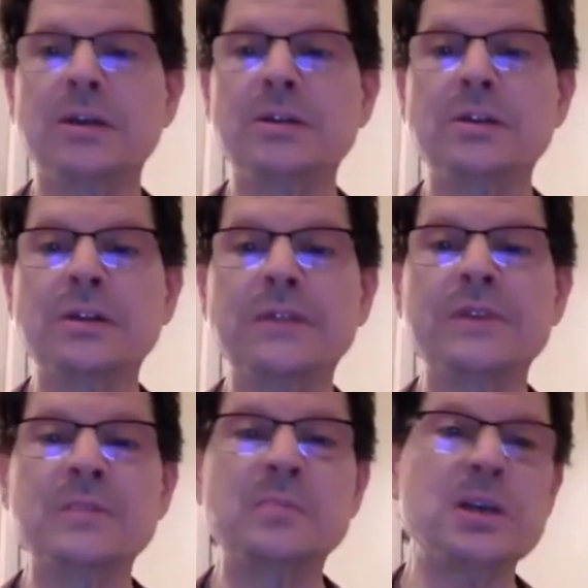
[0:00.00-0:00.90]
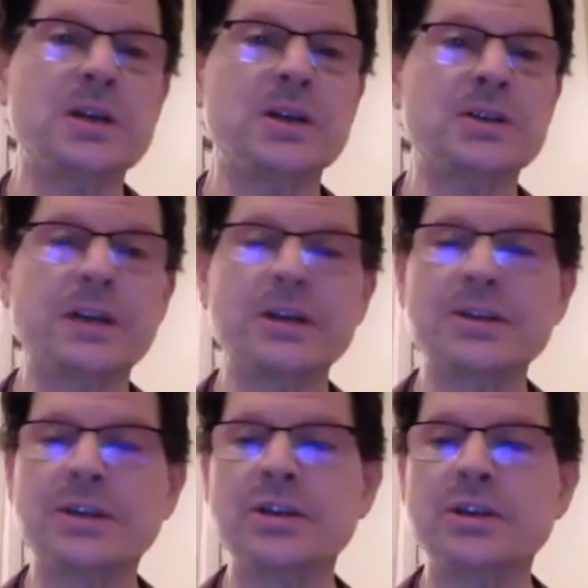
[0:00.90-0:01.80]
the living beings that
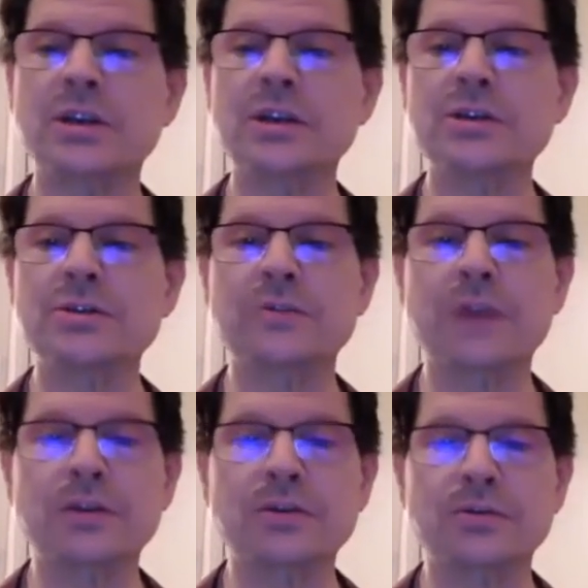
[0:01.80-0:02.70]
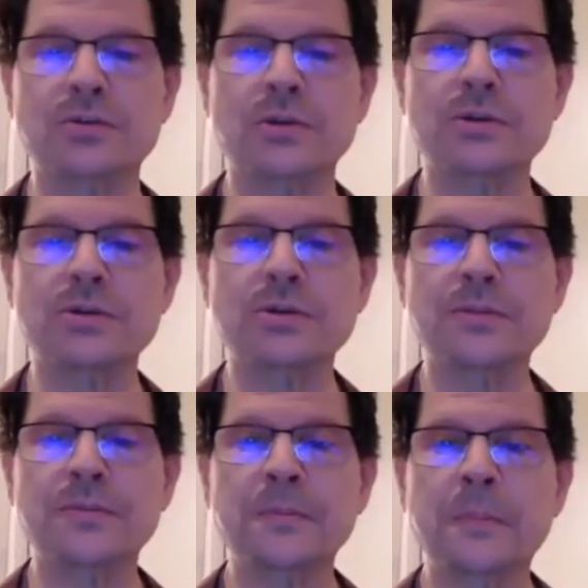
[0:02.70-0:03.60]
his teaching is directed towards.
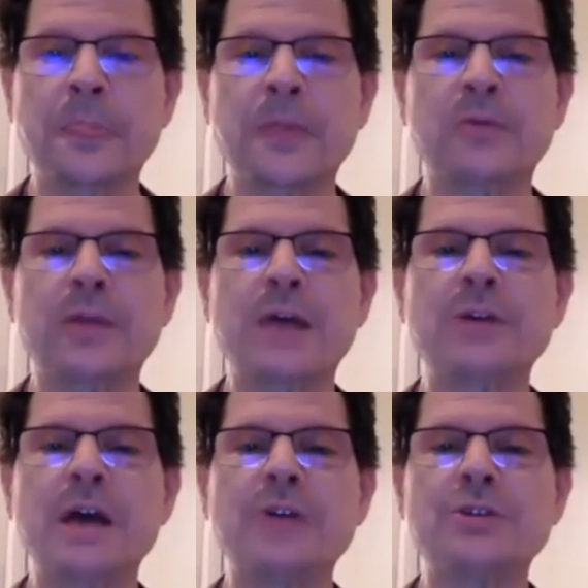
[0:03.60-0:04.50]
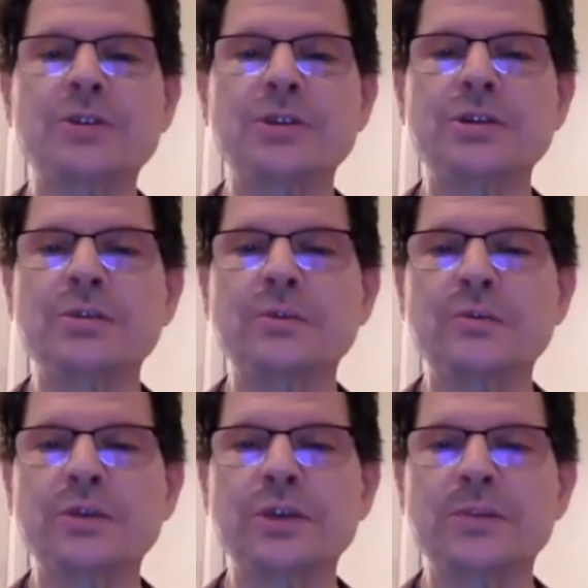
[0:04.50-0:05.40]
Without consciousness, we
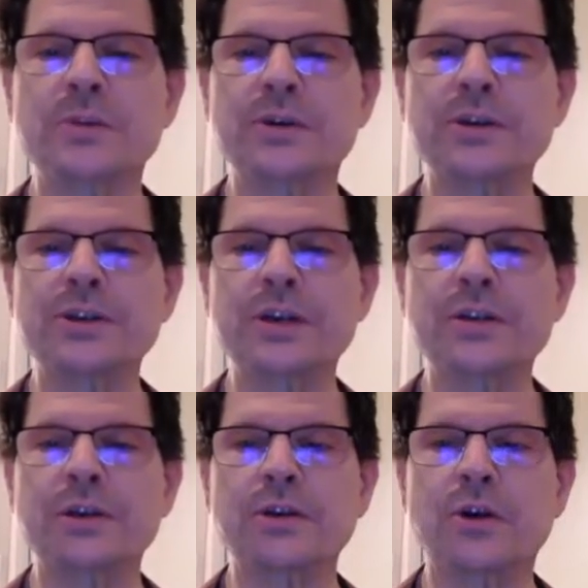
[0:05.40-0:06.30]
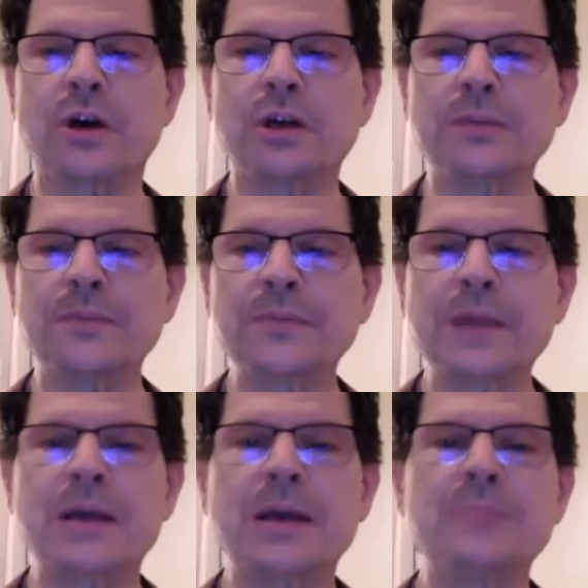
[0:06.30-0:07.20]
wouldn't experience anything at all.
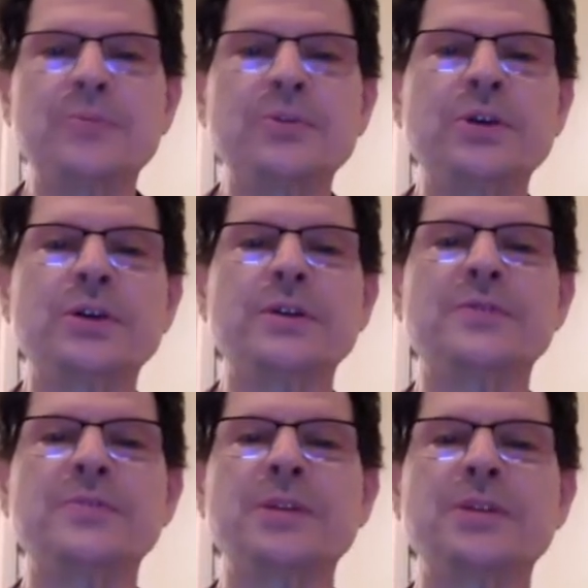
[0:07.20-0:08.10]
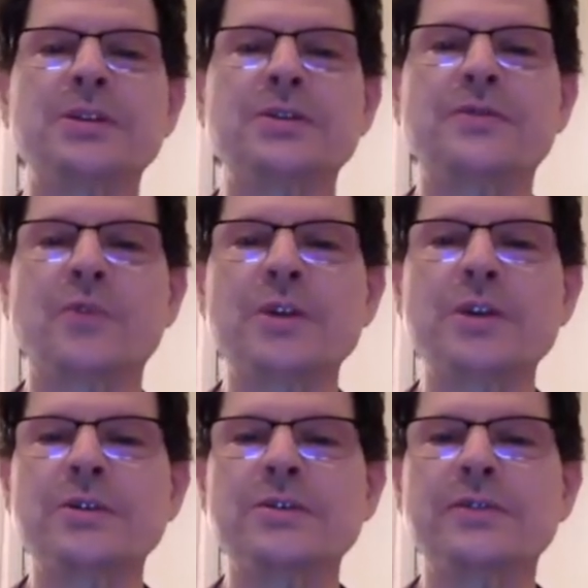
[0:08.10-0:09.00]
And Buddha could have spent his 40
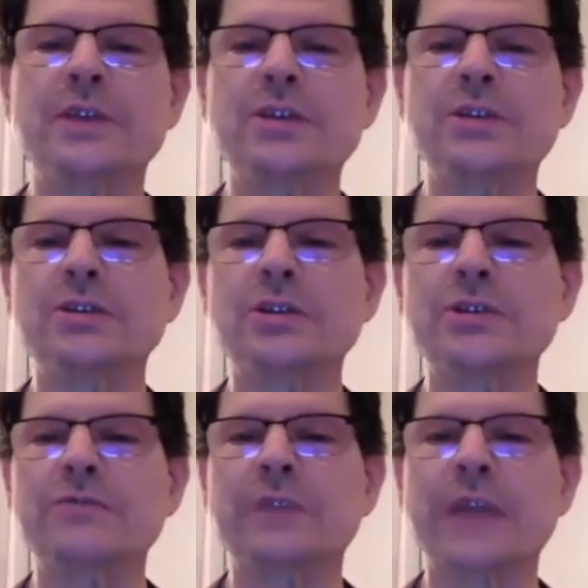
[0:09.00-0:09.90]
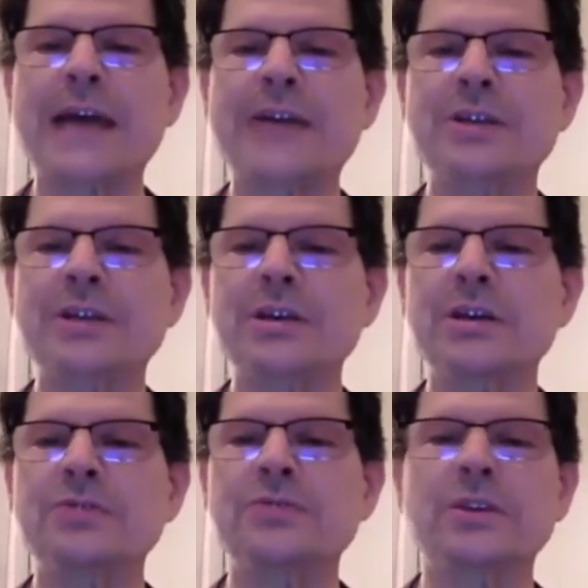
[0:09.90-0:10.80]
years of teaching just relaxing
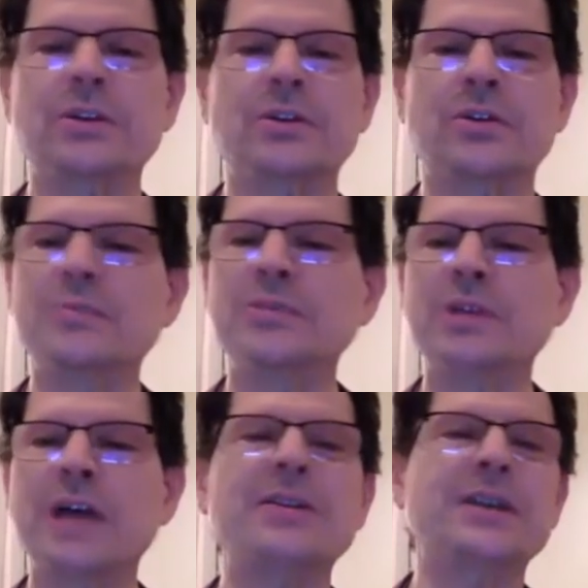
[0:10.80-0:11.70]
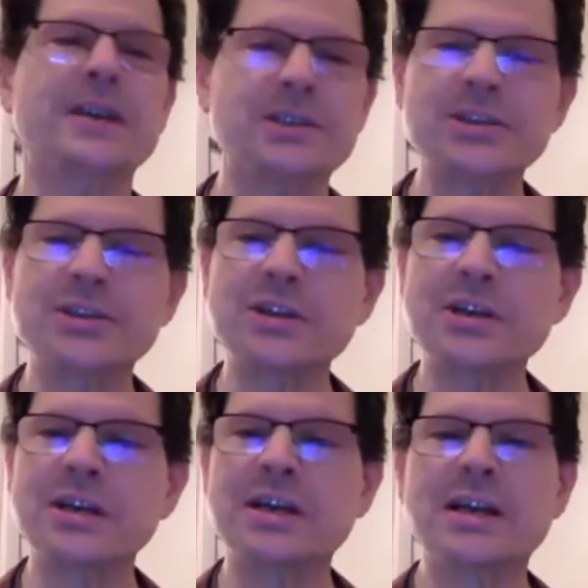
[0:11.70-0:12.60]
and drinking herbal cocktails
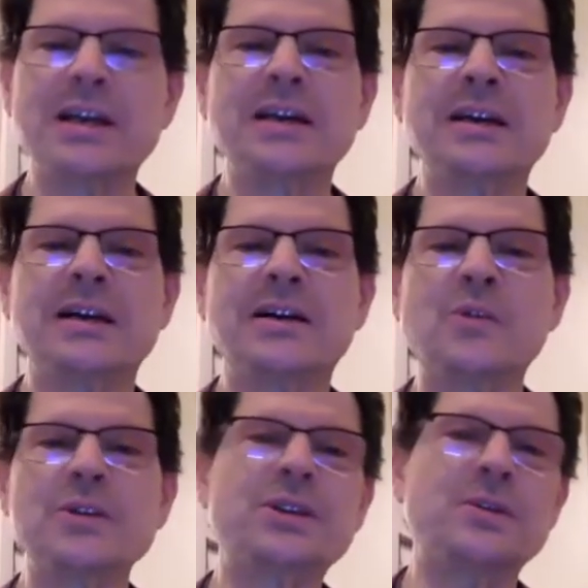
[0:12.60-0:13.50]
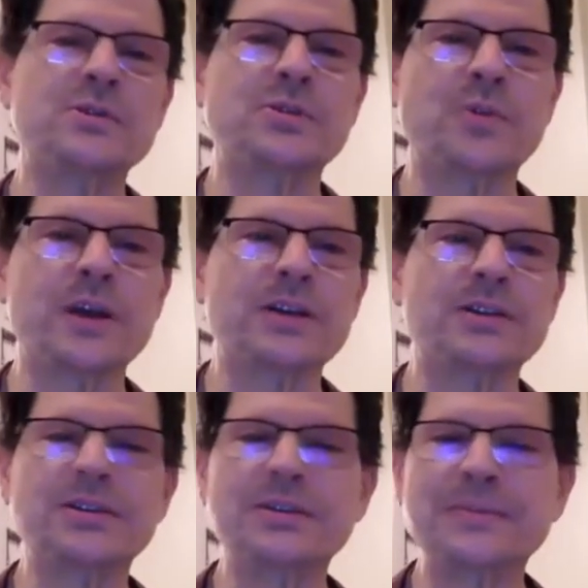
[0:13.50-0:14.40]
uh, once he was awakened.